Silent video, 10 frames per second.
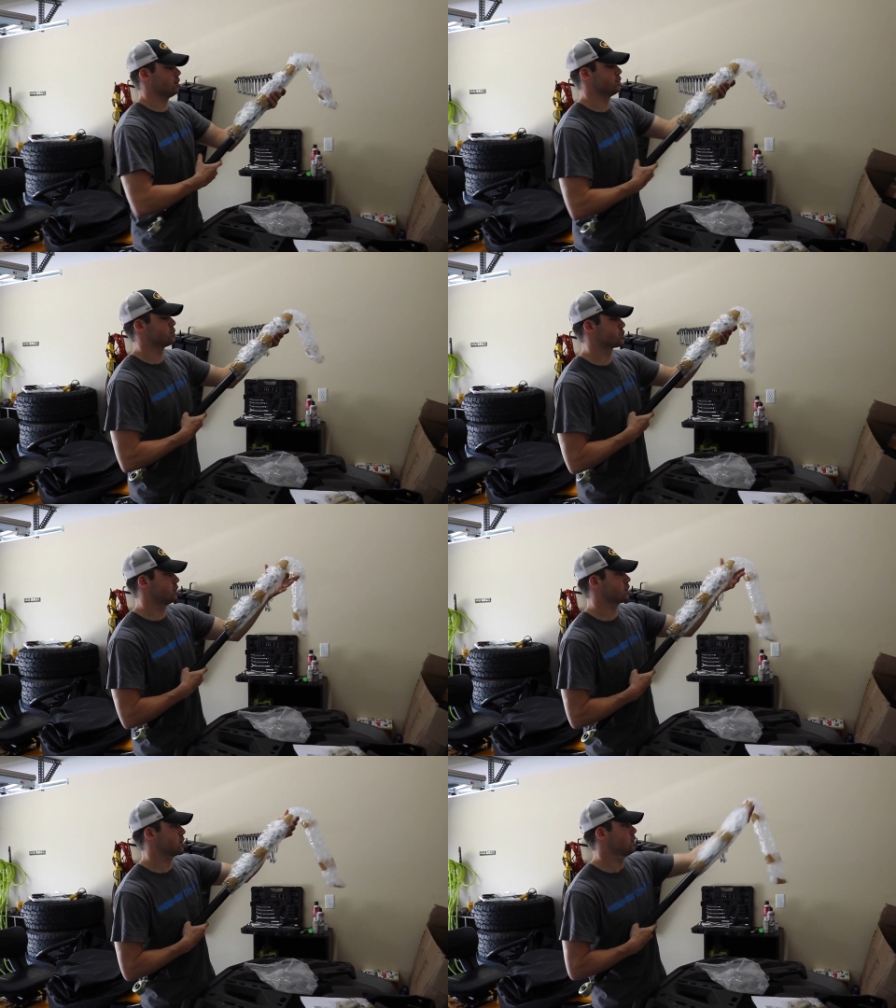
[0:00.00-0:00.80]
on your
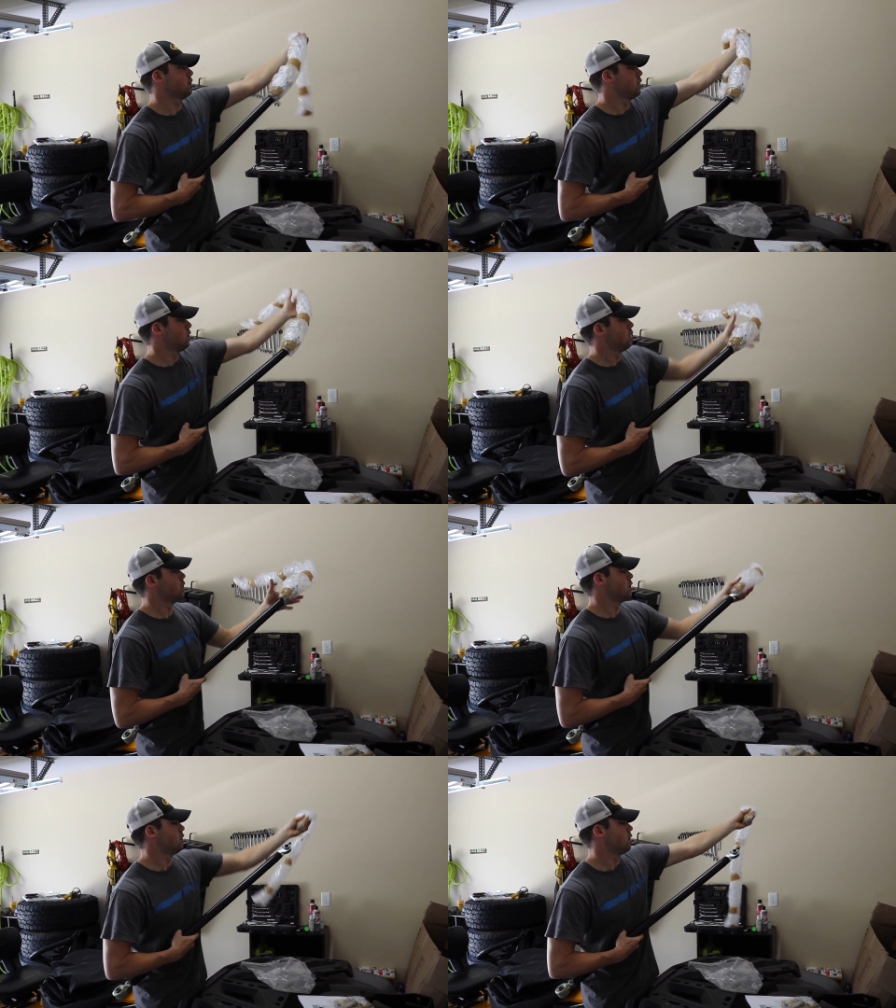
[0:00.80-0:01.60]
truck,
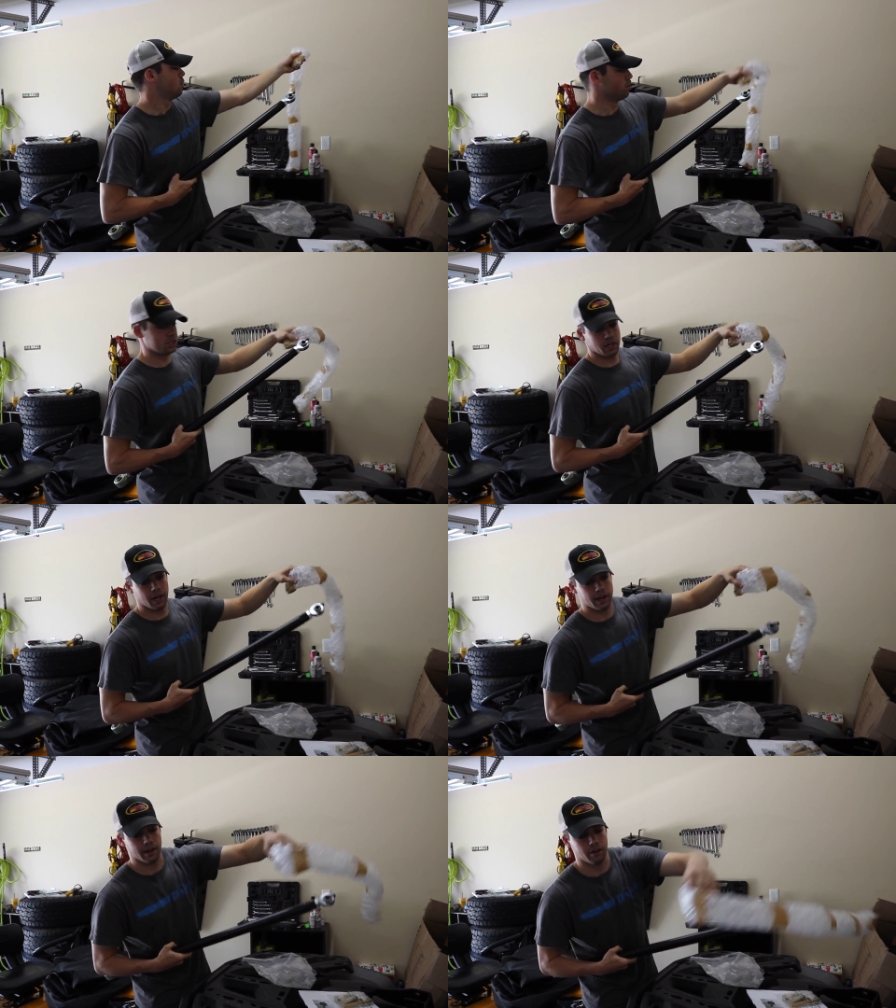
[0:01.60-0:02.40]
which
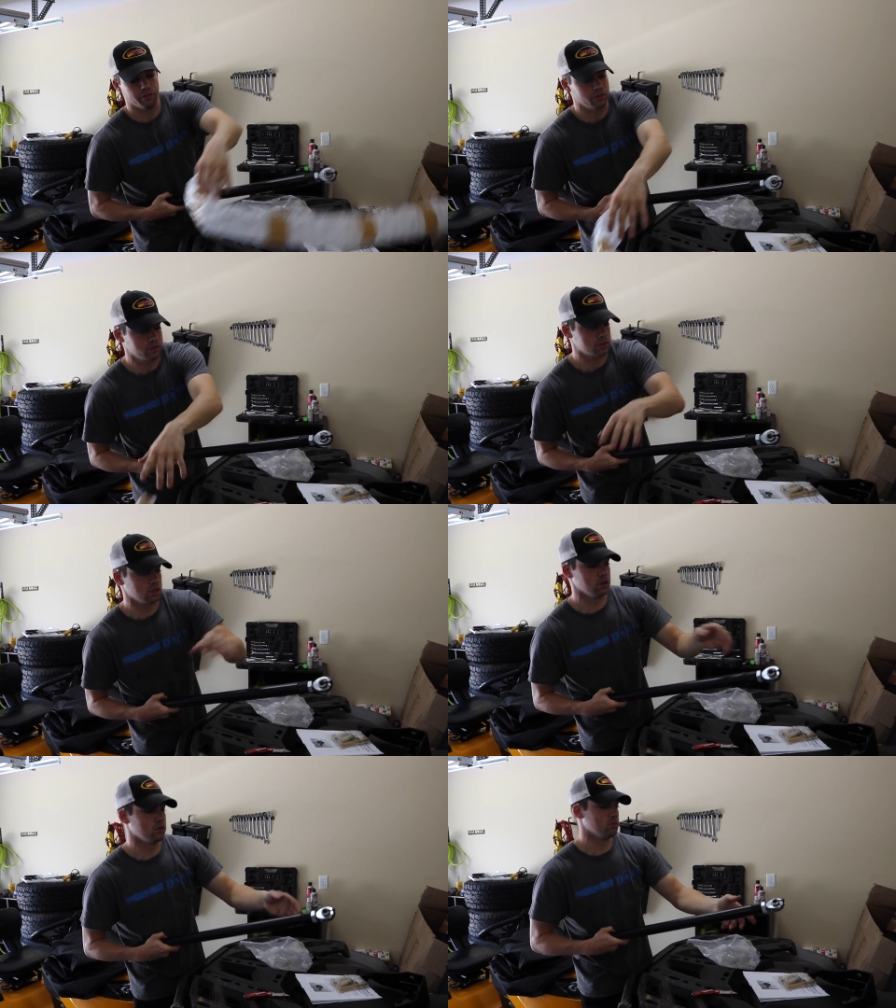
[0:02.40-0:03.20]
I have.
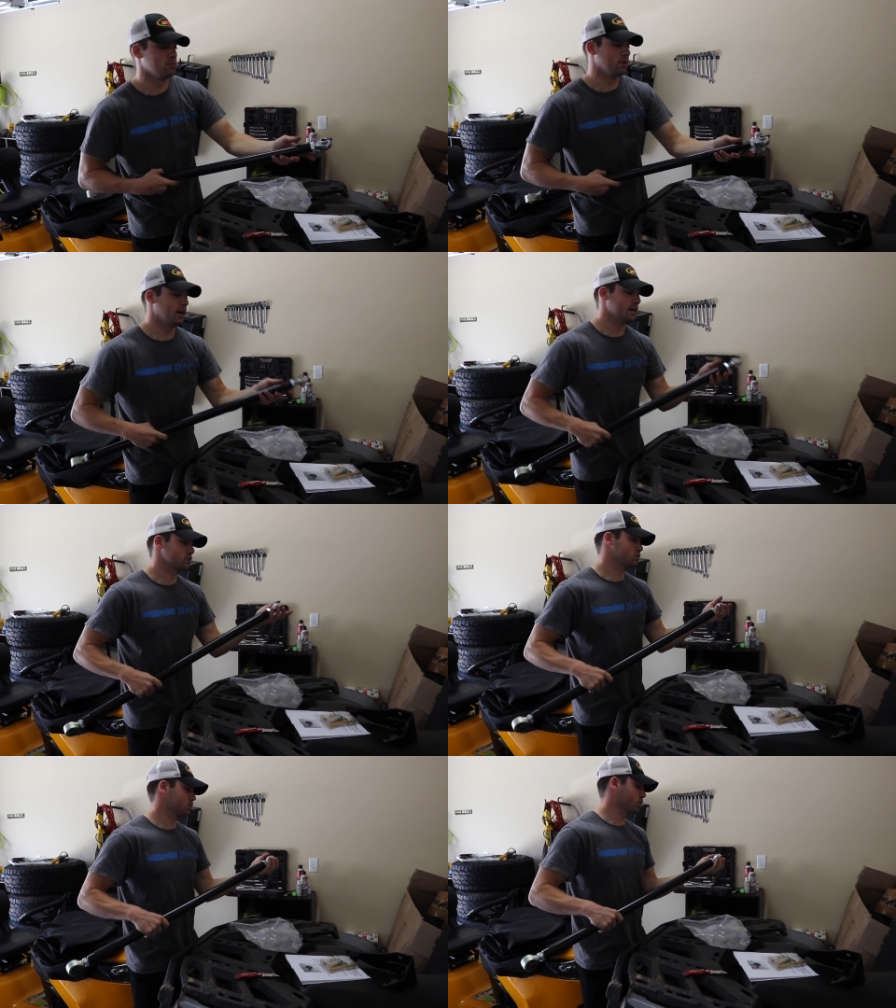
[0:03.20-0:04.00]
So my
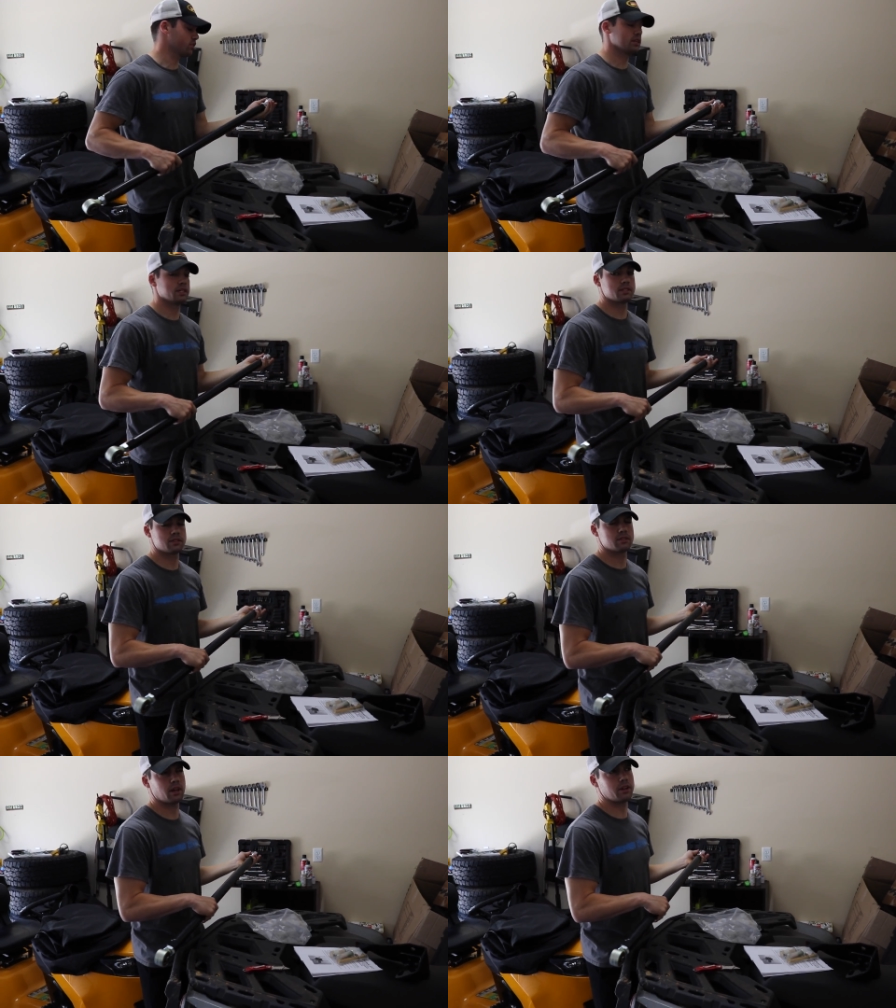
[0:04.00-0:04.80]
axle currently
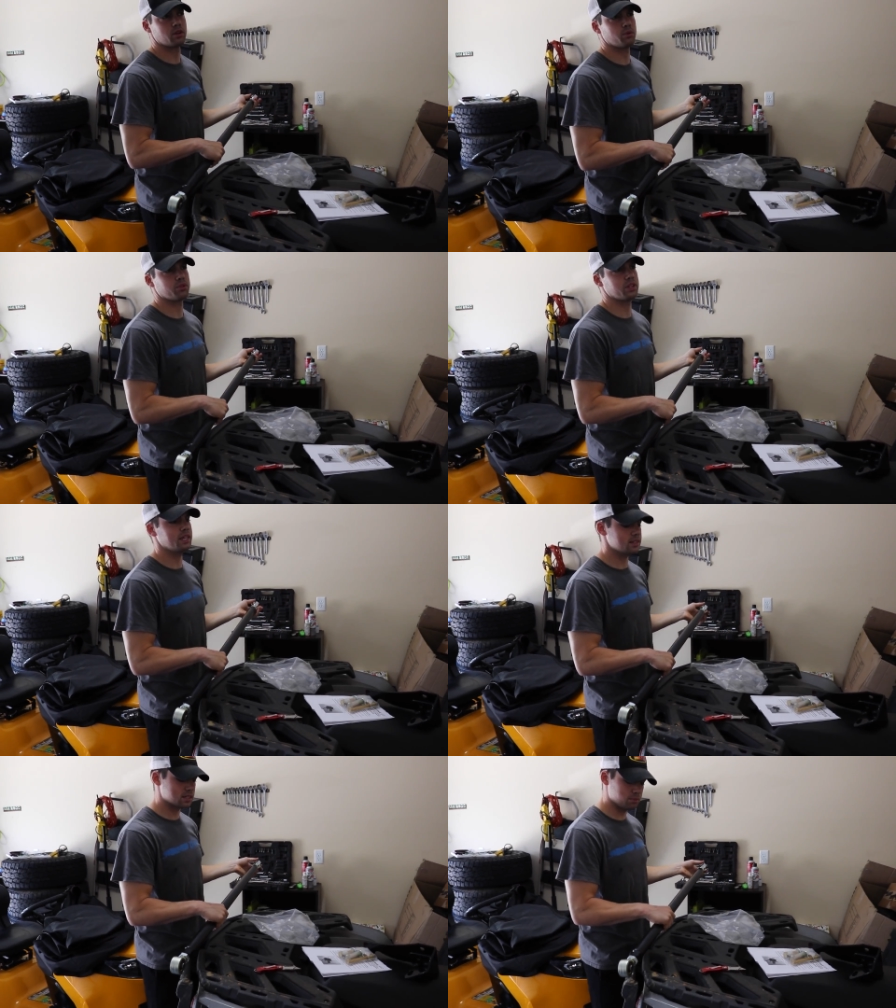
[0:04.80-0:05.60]
is, I don't
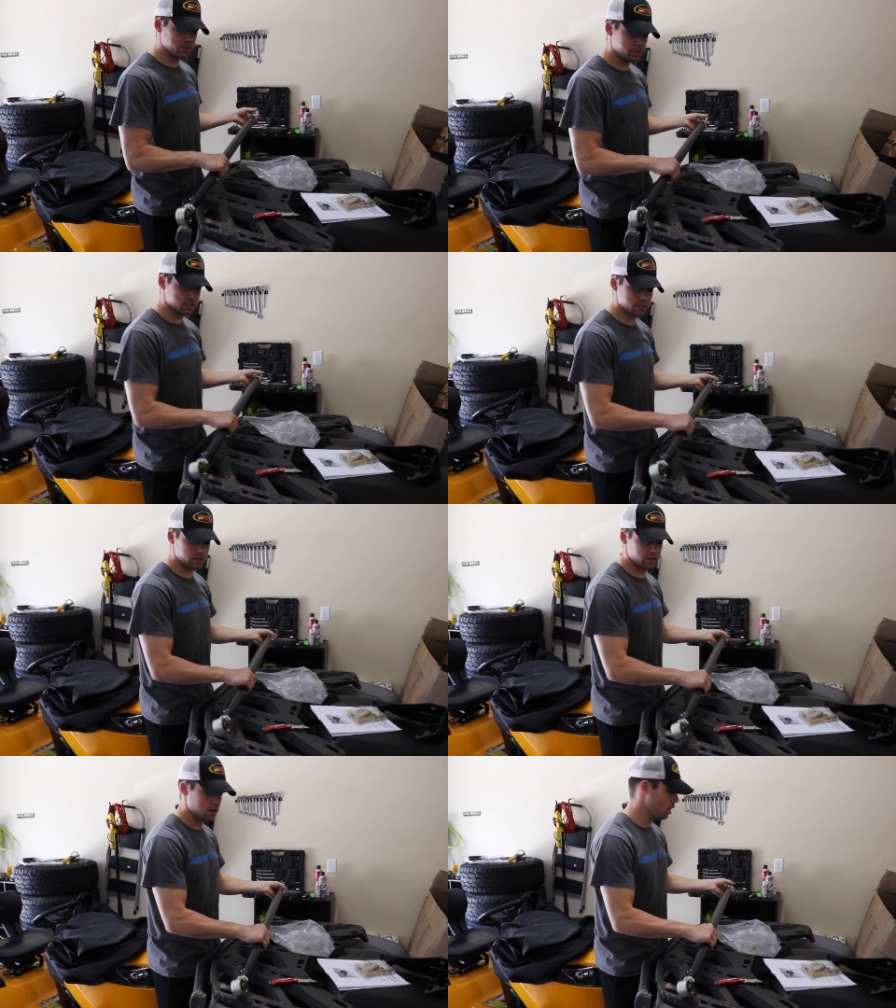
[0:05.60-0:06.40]
think it's completely center,